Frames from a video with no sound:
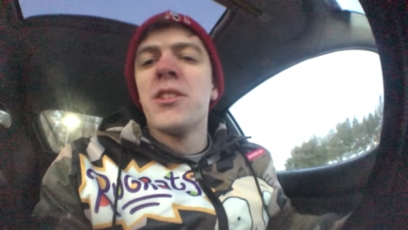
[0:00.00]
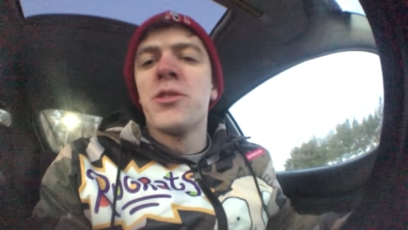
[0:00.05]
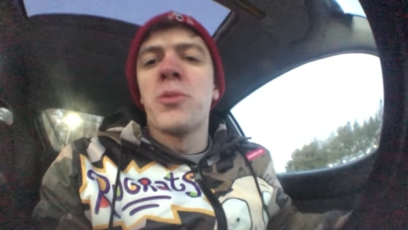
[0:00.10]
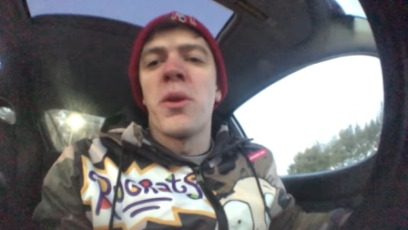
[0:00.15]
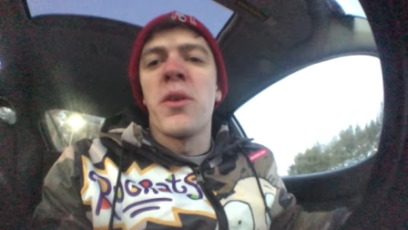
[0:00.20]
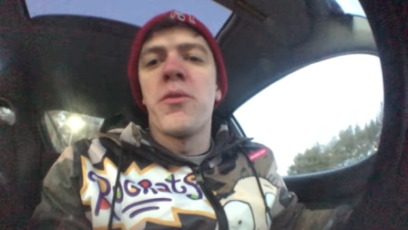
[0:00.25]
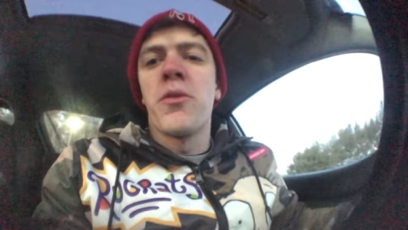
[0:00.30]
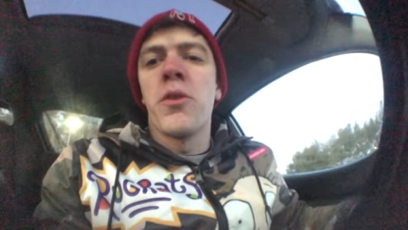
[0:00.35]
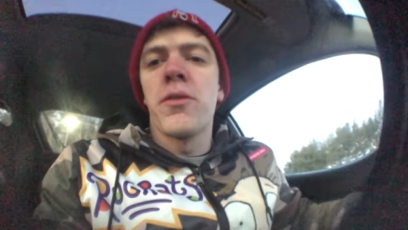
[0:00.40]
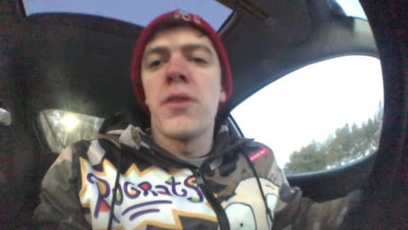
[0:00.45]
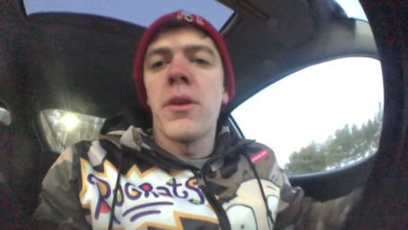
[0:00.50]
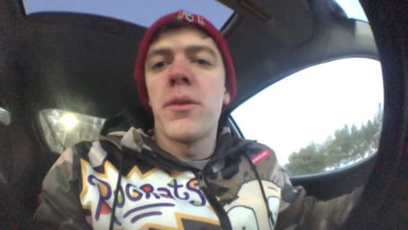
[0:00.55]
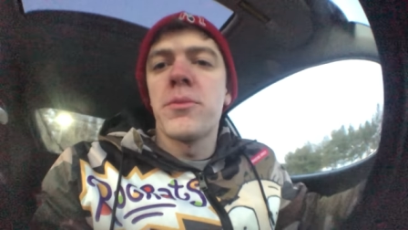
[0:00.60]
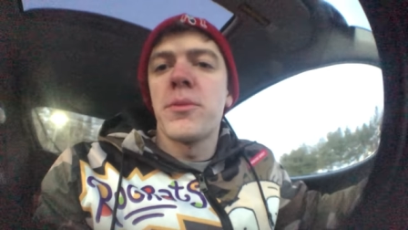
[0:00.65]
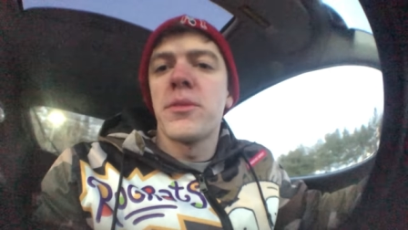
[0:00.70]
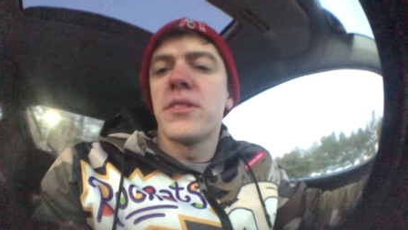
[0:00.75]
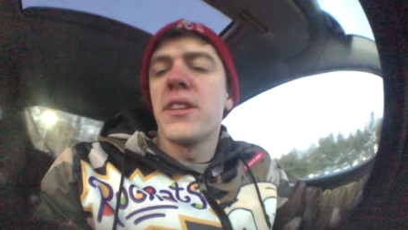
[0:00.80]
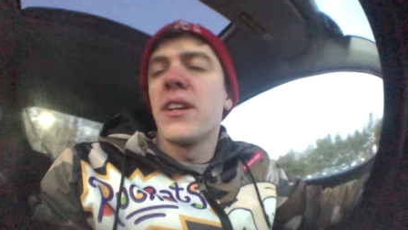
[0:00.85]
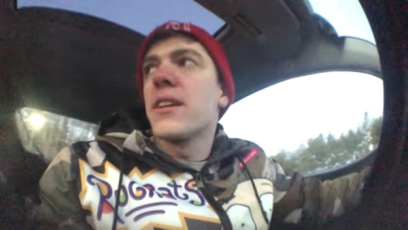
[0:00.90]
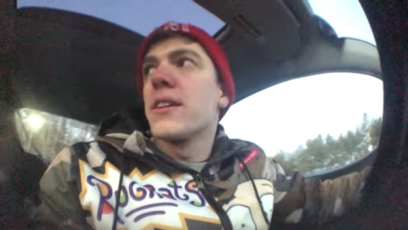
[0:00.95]
24 frames
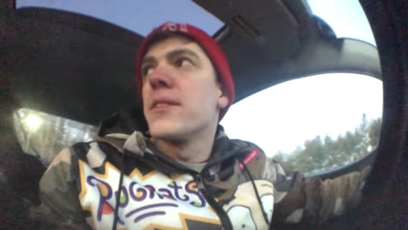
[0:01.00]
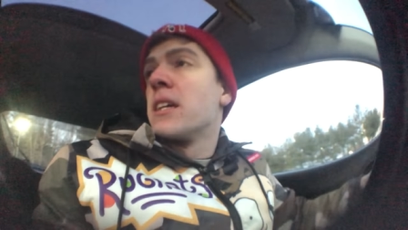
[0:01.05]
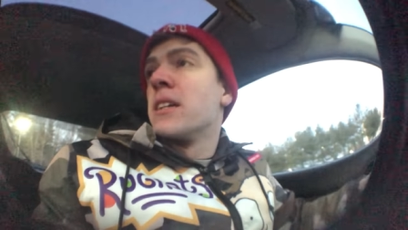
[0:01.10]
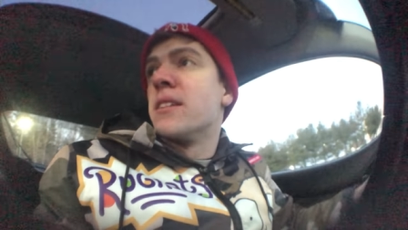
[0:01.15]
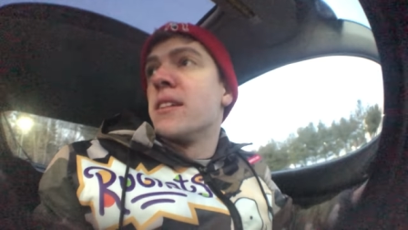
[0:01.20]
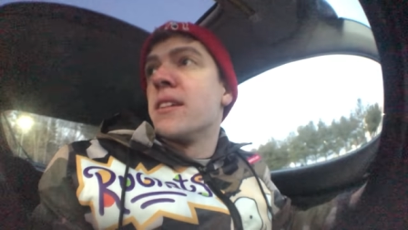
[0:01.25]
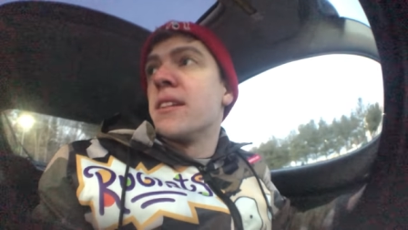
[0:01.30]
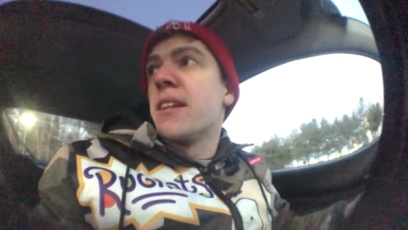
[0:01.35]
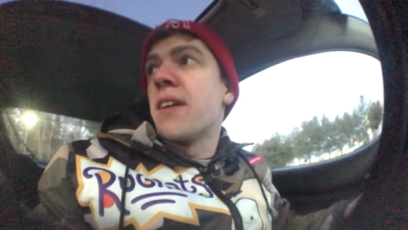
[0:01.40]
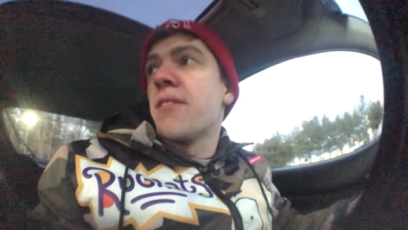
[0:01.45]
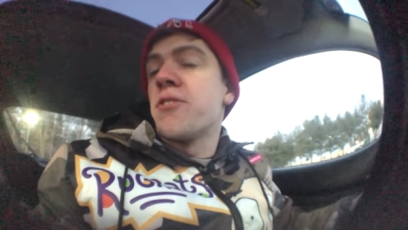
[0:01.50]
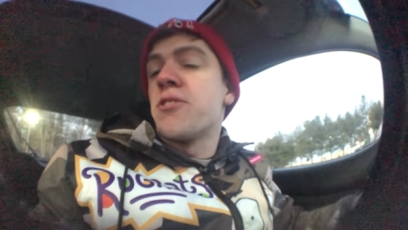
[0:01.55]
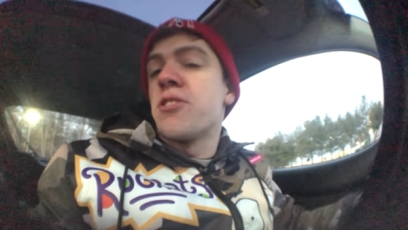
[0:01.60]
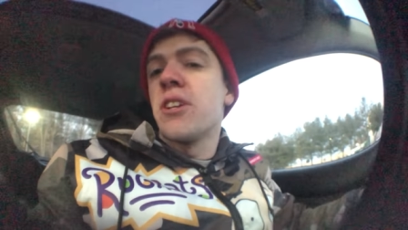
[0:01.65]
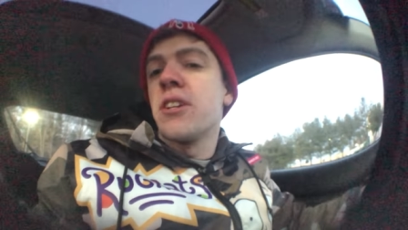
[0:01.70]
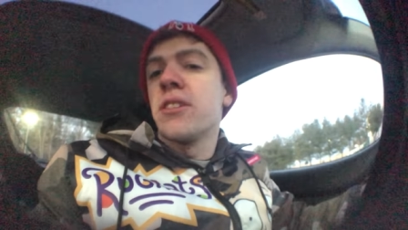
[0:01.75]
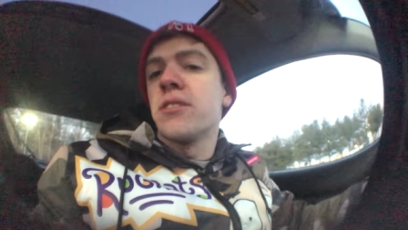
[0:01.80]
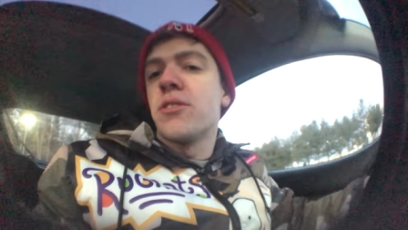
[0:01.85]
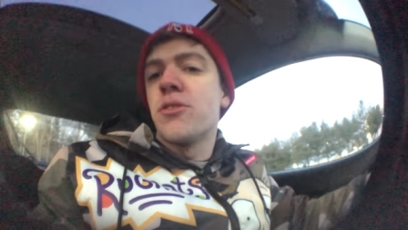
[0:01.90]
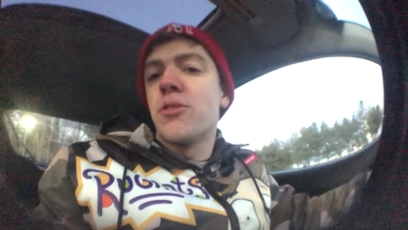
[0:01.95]
per second Didn't have a
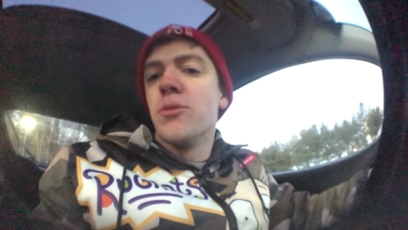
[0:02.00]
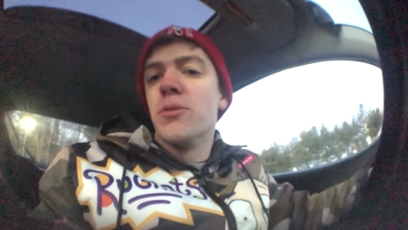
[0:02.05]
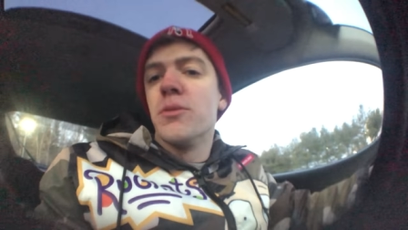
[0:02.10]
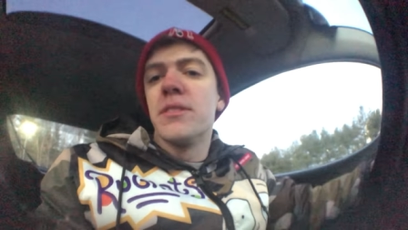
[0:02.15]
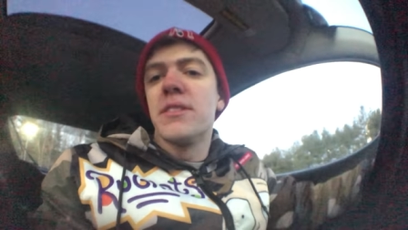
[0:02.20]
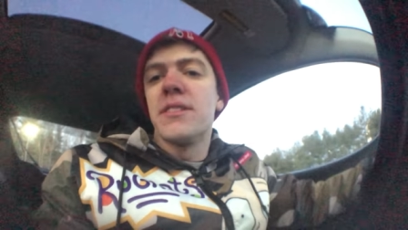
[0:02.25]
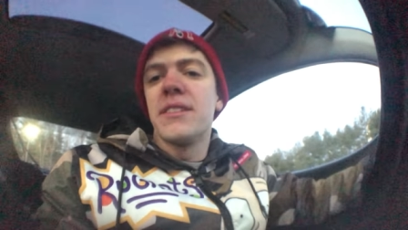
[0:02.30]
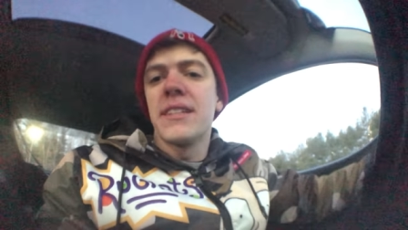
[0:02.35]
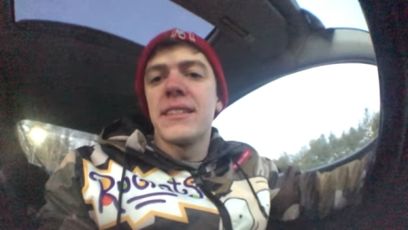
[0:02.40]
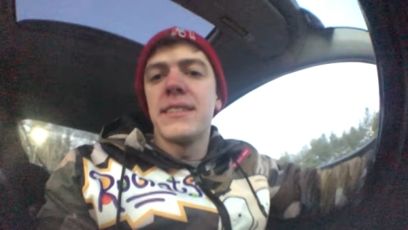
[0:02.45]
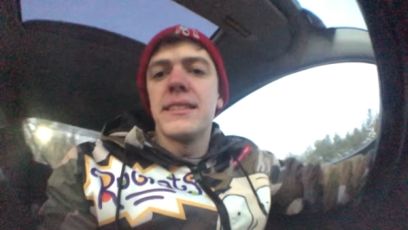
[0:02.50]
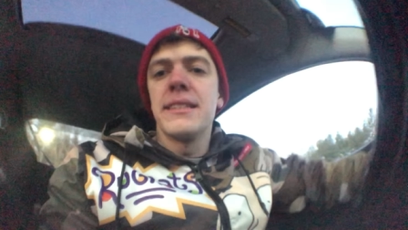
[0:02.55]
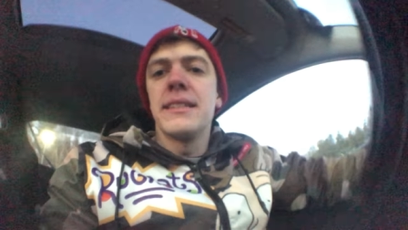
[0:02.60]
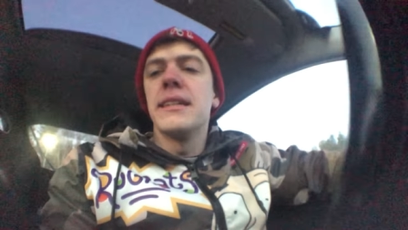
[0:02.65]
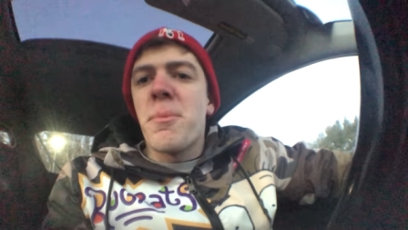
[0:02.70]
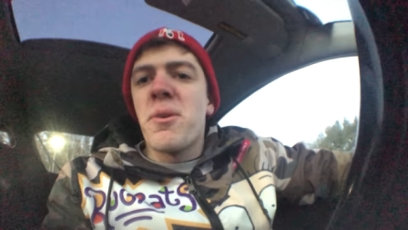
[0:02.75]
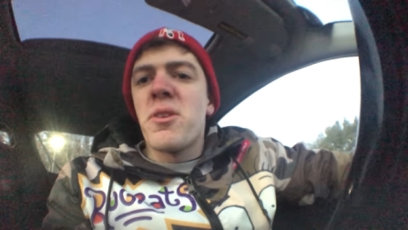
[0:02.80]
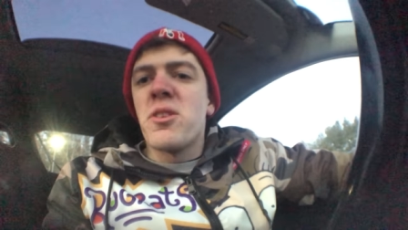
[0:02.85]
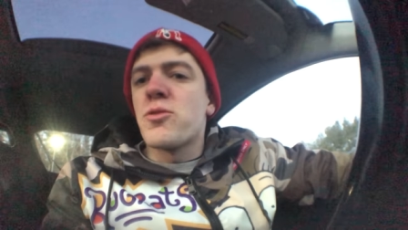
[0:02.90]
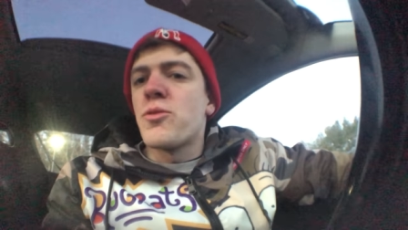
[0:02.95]
chance to shoot in
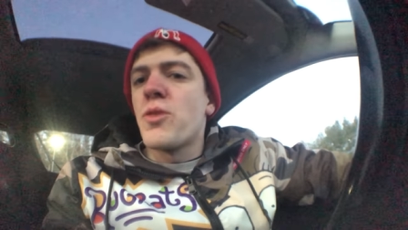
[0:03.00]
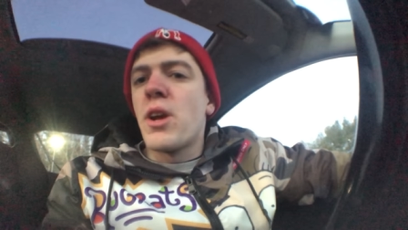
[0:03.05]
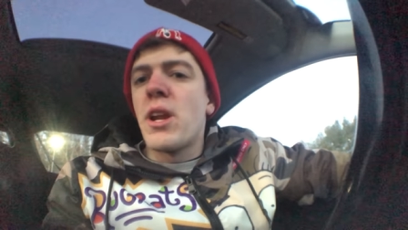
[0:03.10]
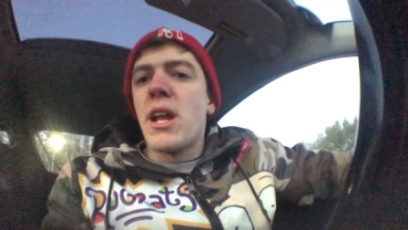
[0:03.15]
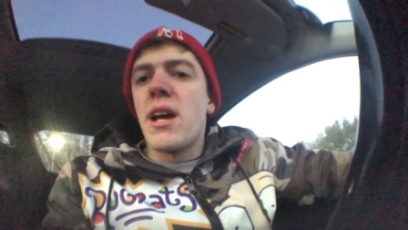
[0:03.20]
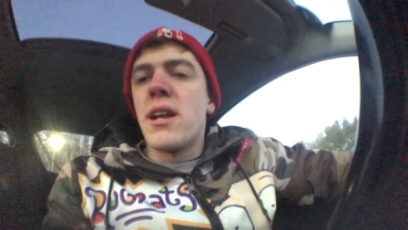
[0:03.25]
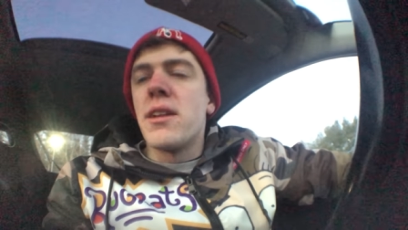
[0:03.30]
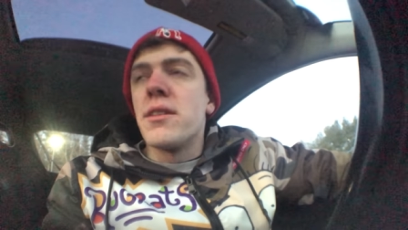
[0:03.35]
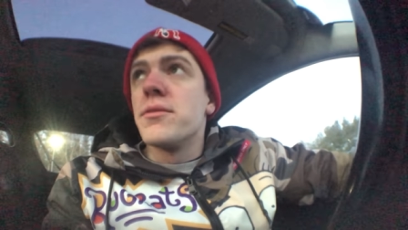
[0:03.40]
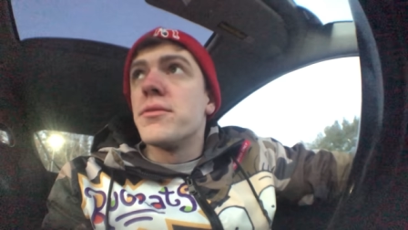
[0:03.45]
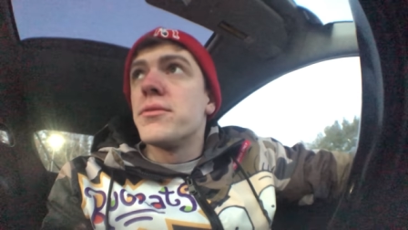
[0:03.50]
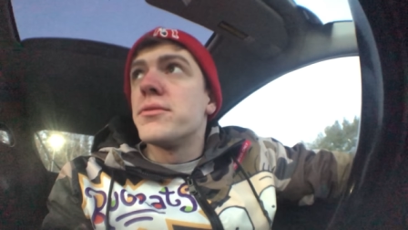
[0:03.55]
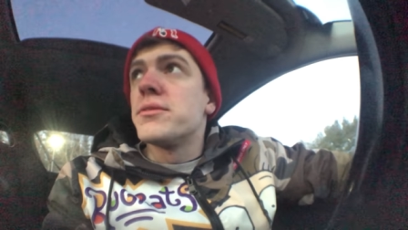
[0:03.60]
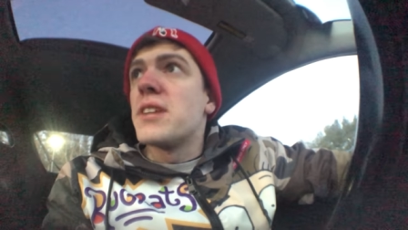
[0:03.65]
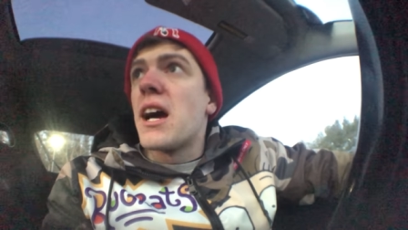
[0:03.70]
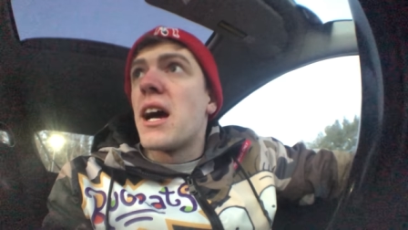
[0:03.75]
60 We just ran out of